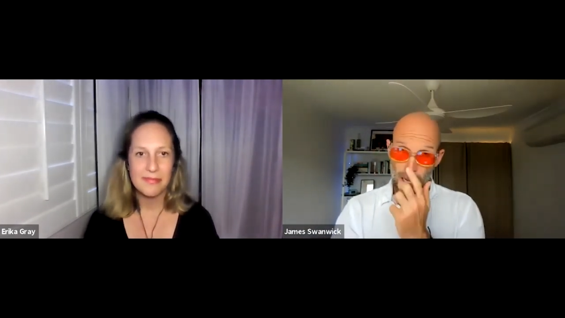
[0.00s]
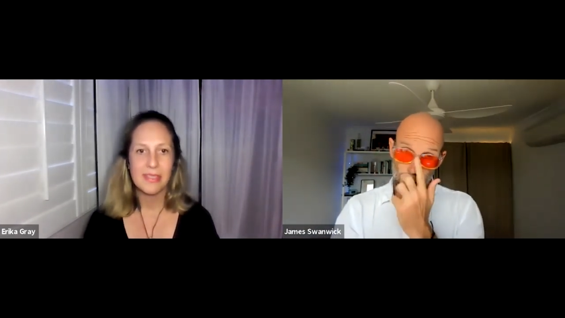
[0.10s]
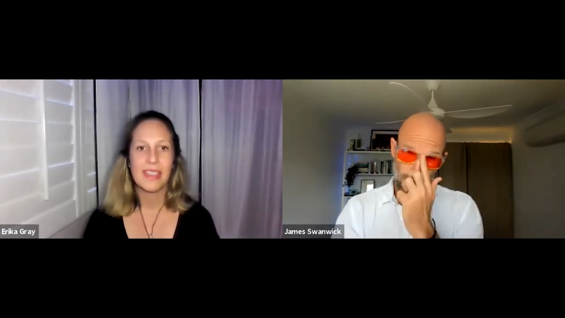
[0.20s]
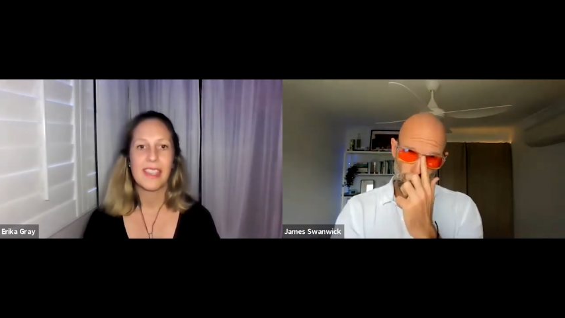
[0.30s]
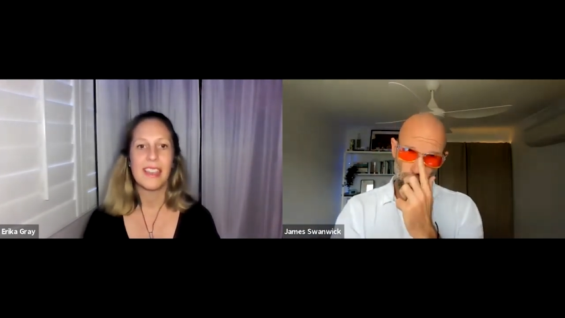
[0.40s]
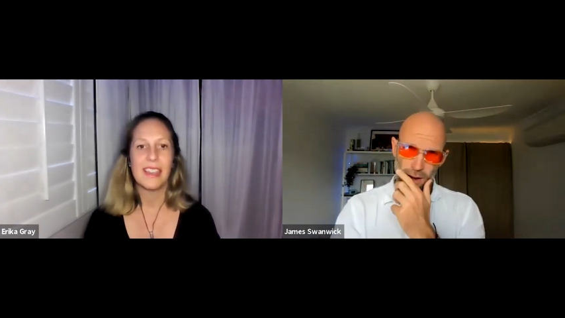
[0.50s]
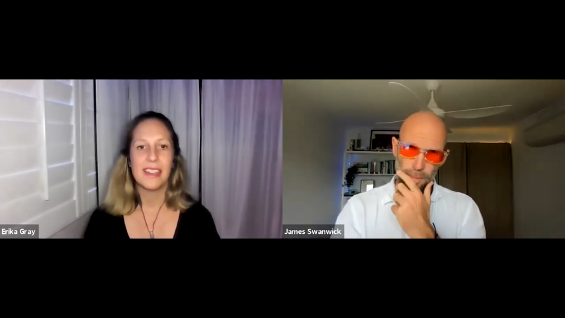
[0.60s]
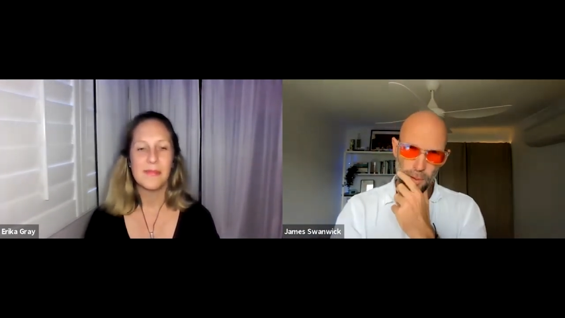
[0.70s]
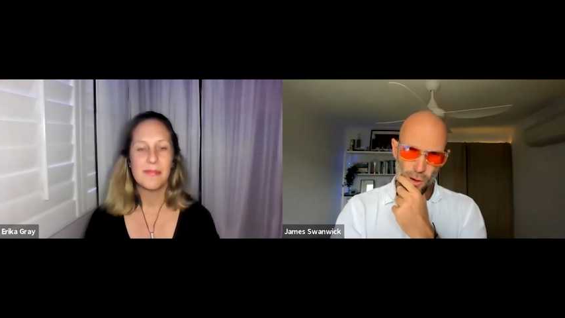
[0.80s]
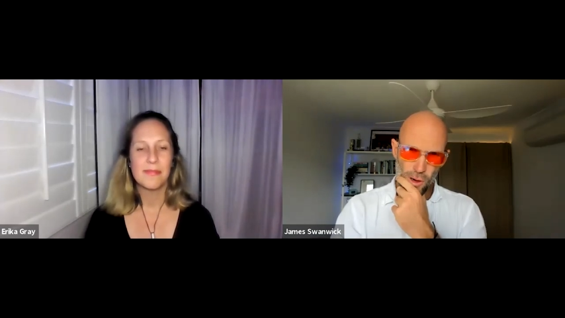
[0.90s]
Speaker 1: So I read a
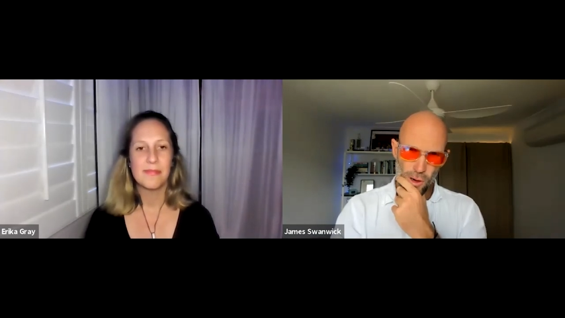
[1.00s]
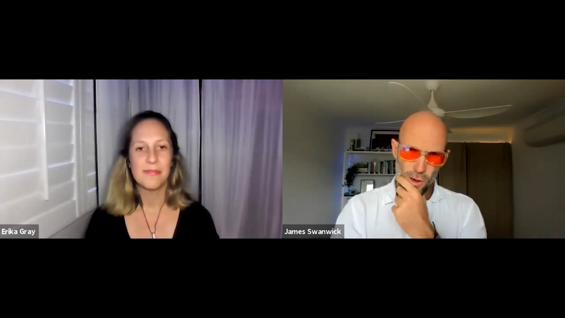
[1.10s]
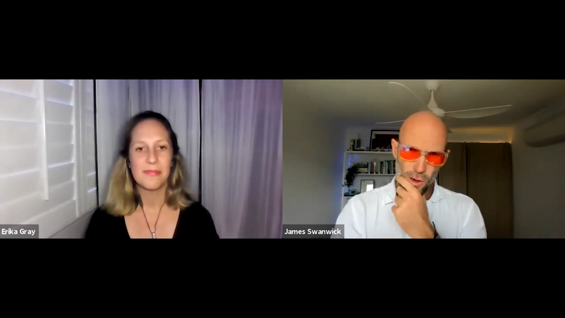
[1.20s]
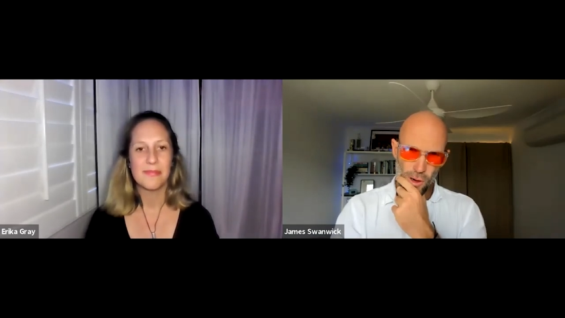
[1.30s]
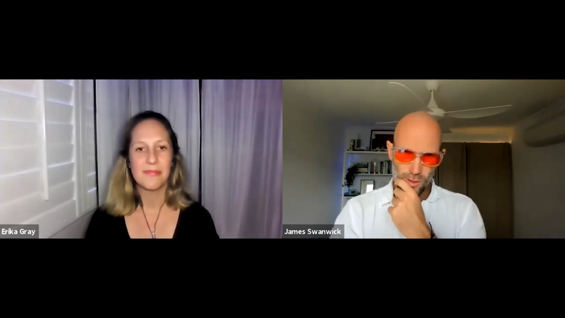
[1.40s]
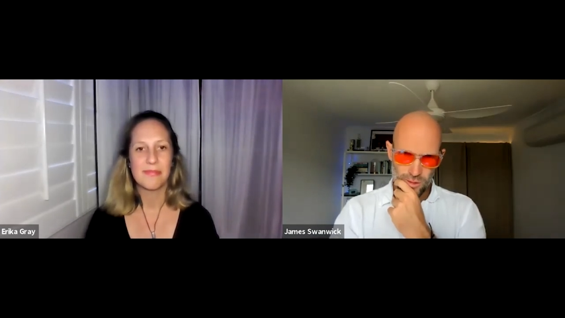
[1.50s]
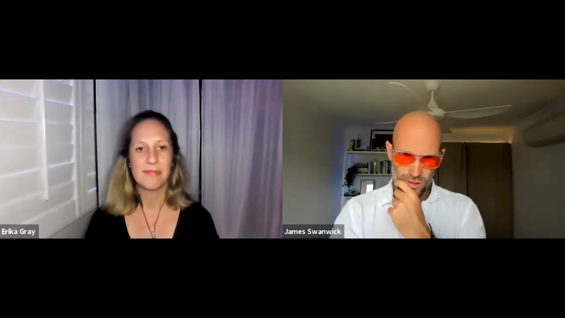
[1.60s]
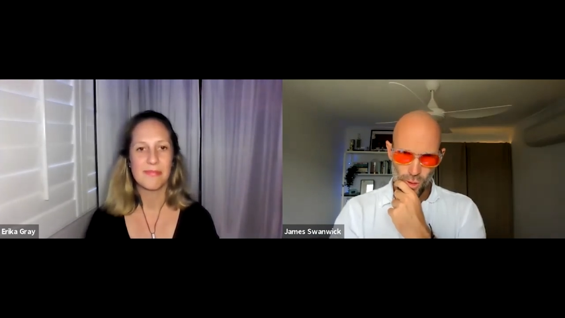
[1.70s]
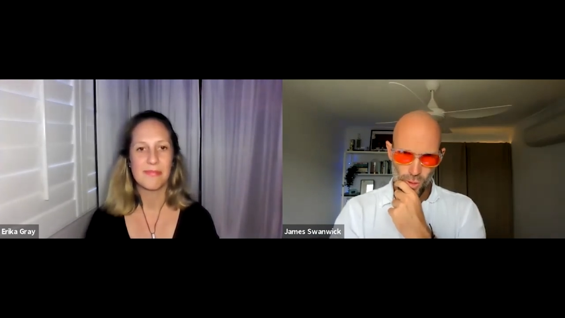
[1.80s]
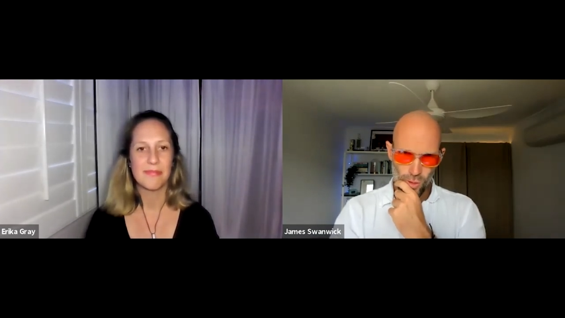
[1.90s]
book, I think it
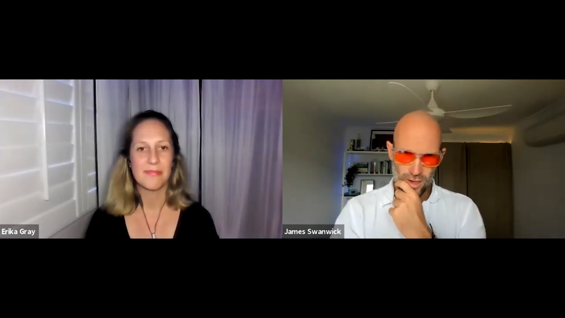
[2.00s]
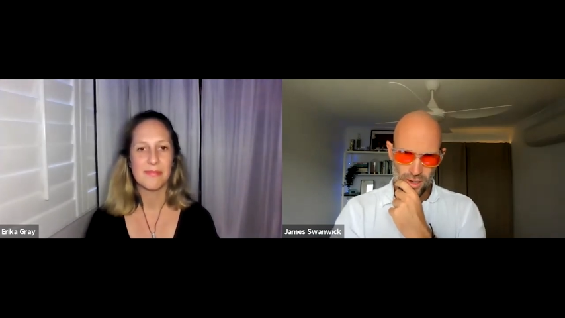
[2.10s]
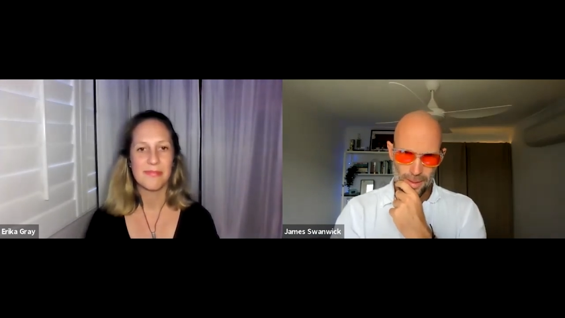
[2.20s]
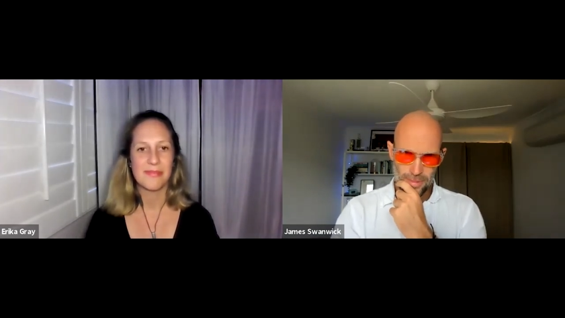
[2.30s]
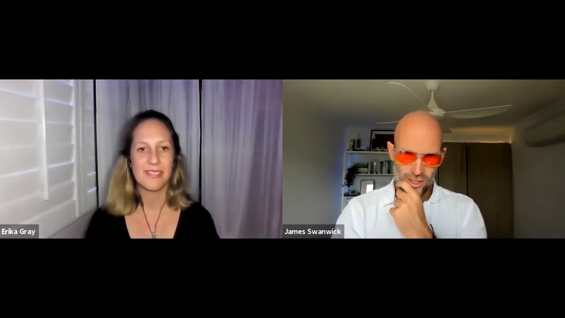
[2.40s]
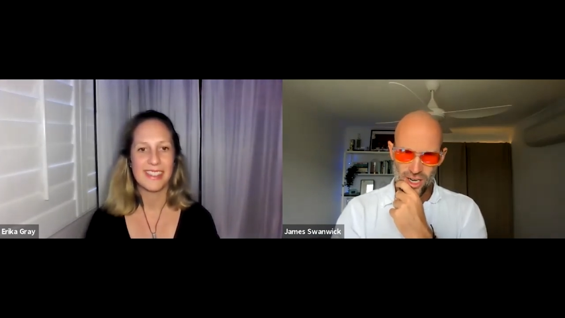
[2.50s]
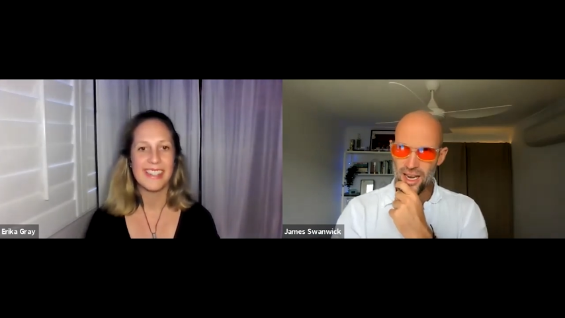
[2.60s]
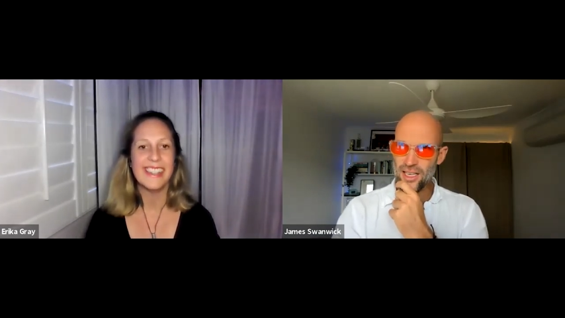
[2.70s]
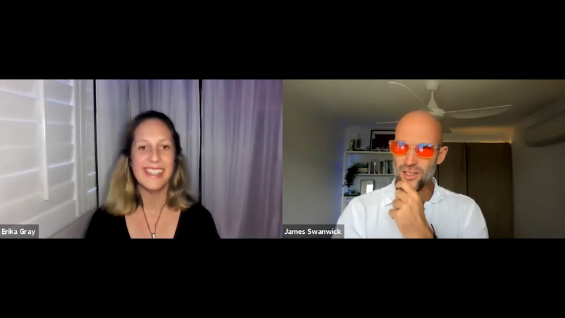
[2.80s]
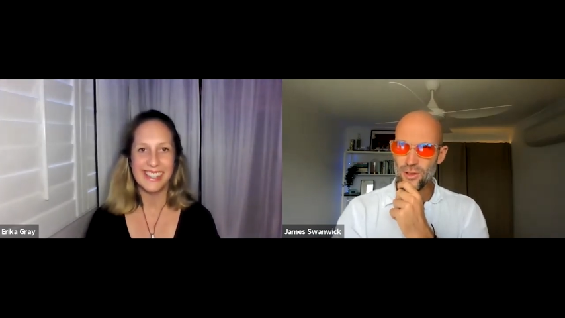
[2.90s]
was called
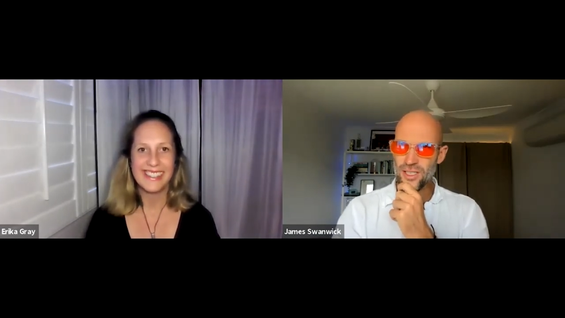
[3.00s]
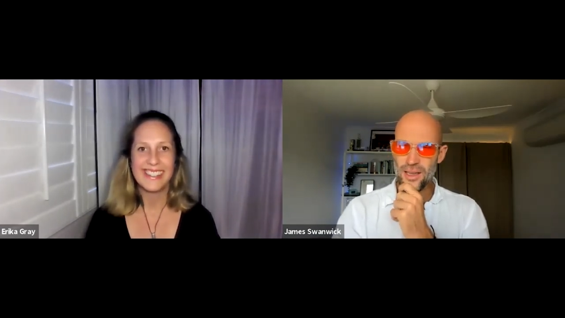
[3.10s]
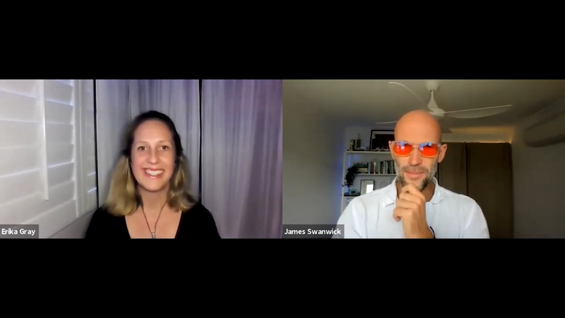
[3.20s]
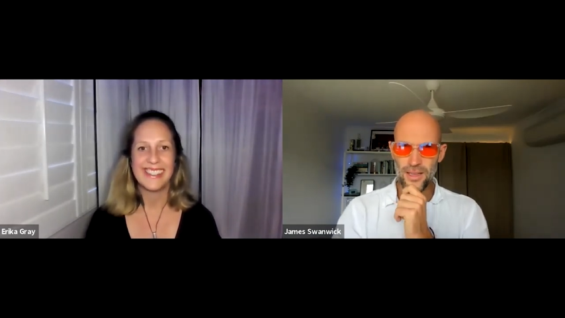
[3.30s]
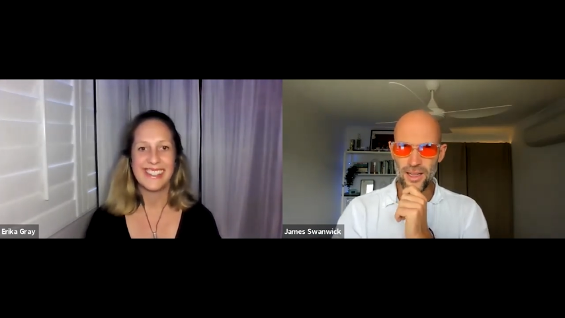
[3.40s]
Epigenetics or something